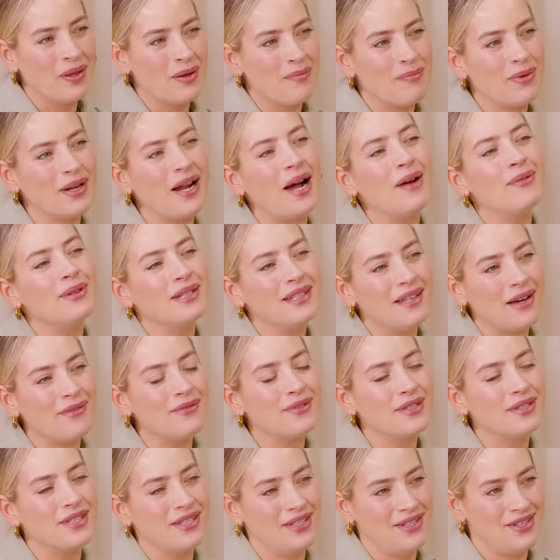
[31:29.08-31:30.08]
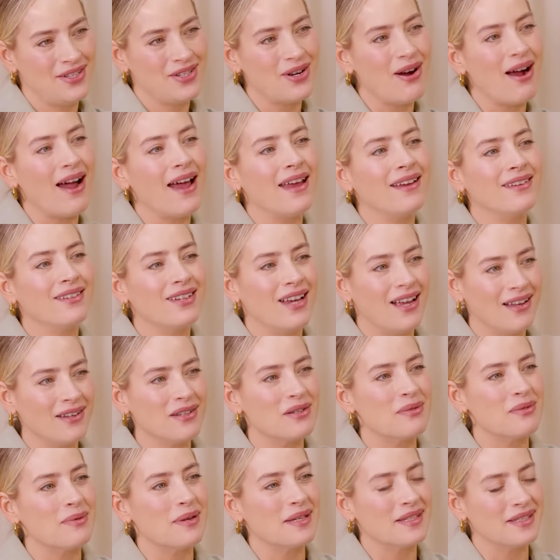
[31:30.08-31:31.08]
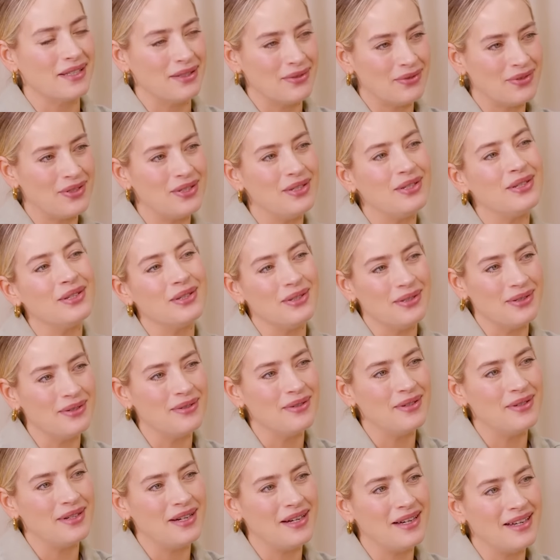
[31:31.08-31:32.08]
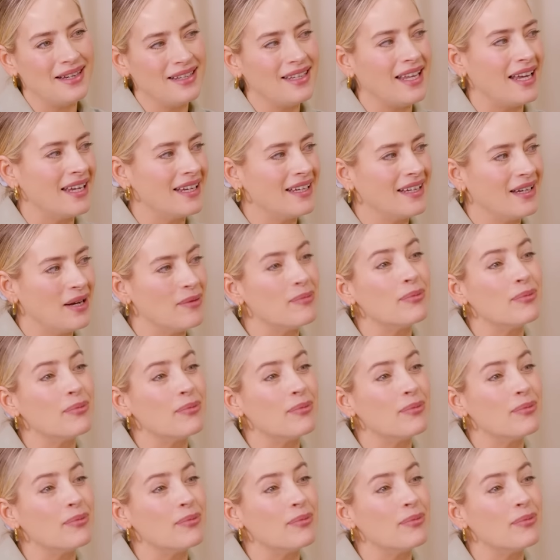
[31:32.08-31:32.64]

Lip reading: But I would love to challenge myself to do like a